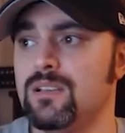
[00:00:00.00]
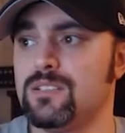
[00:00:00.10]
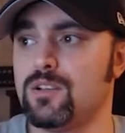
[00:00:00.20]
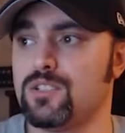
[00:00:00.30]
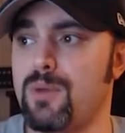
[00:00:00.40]

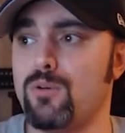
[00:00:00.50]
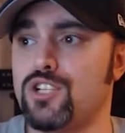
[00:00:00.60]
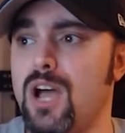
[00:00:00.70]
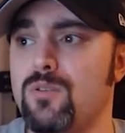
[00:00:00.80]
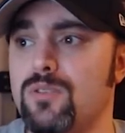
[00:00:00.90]
So Samoa
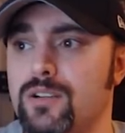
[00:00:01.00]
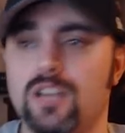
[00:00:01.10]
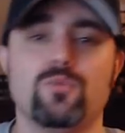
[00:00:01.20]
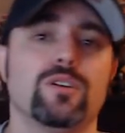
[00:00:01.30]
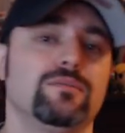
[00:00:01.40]
Joe,
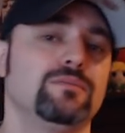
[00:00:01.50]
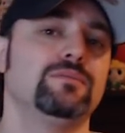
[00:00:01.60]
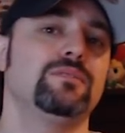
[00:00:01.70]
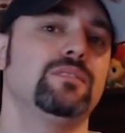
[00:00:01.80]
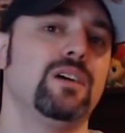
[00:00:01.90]
another one,
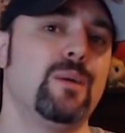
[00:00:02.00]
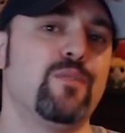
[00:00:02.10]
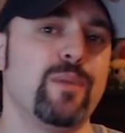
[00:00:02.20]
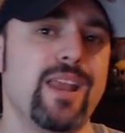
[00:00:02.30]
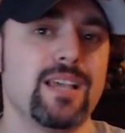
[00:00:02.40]
up
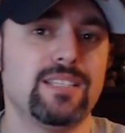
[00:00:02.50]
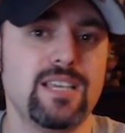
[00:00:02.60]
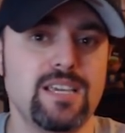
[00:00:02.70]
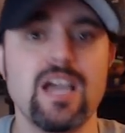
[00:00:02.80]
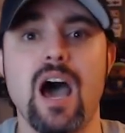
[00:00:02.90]
from
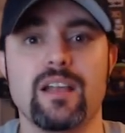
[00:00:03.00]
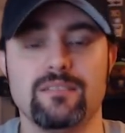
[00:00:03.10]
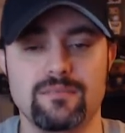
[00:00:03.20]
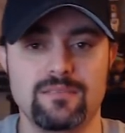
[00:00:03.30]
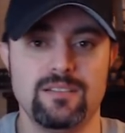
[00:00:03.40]
NXT, gone.
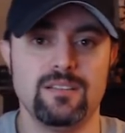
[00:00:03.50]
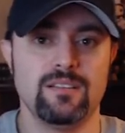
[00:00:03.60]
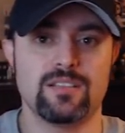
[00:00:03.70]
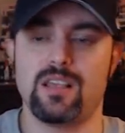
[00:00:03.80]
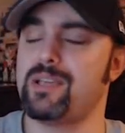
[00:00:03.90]

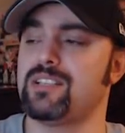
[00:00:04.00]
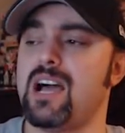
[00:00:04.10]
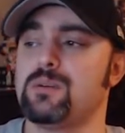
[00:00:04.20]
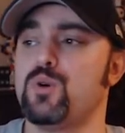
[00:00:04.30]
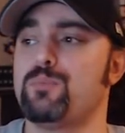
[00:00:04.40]
So that makes
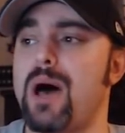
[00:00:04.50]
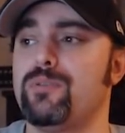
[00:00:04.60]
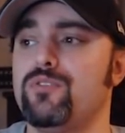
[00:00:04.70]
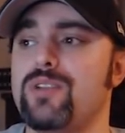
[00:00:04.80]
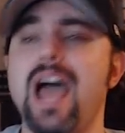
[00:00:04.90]
Nakamura, Bobby
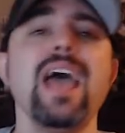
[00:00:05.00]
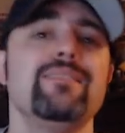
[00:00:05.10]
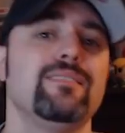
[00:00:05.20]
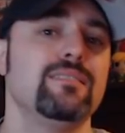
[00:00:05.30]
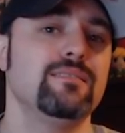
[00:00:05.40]
Roode,
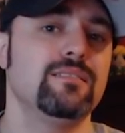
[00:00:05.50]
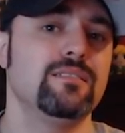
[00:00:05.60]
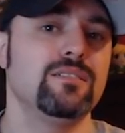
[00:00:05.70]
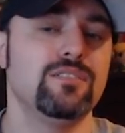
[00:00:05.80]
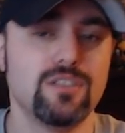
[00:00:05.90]
and
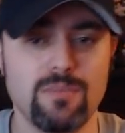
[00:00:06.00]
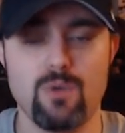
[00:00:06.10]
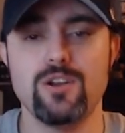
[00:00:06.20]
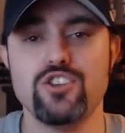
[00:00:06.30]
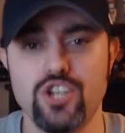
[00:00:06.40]

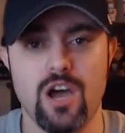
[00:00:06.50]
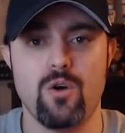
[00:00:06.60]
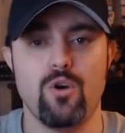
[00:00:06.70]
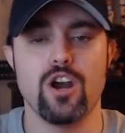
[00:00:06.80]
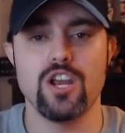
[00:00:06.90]
Samoa
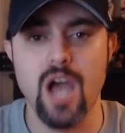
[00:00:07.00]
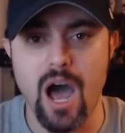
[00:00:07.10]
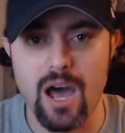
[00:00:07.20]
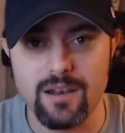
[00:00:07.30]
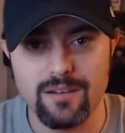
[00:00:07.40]
Joe
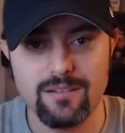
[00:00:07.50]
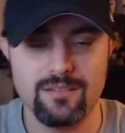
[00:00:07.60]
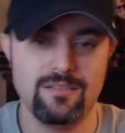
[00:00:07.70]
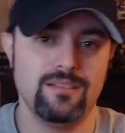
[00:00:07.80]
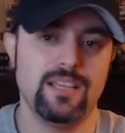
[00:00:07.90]
gone,
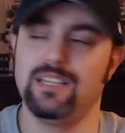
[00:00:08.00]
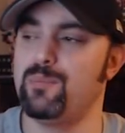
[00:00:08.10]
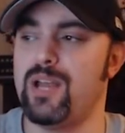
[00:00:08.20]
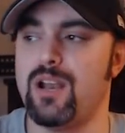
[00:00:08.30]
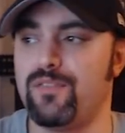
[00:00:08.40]

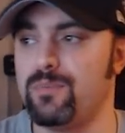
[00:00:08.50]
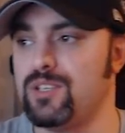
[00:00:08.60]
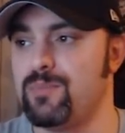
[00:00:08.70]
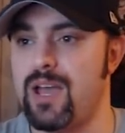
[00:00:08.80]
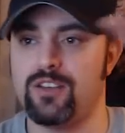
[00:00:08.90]
eliminated from
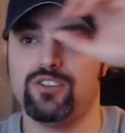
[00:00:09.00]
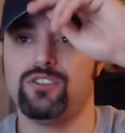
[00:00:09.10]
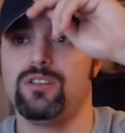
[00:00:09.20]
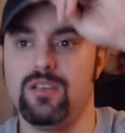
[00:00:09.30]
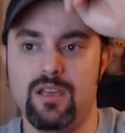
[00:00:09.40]
this
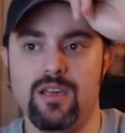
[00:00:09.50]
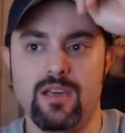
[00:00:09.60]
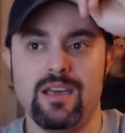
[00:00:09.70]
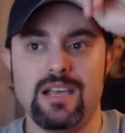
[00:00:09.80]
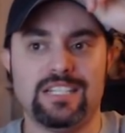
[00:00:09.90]
match.
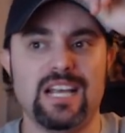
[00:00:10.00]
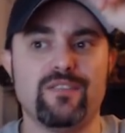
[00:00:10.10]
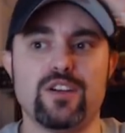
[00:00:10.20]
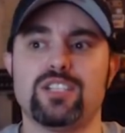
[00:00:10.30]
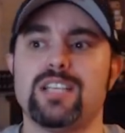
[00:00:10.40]
Cena
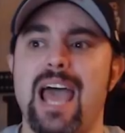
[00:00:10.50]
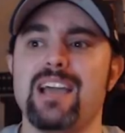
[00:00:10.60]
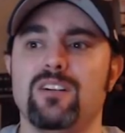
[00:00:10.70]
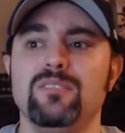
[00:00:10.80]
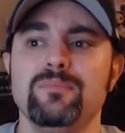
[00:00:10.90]
versus
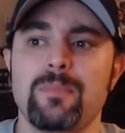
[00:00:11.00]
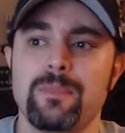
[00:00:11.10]
Angle.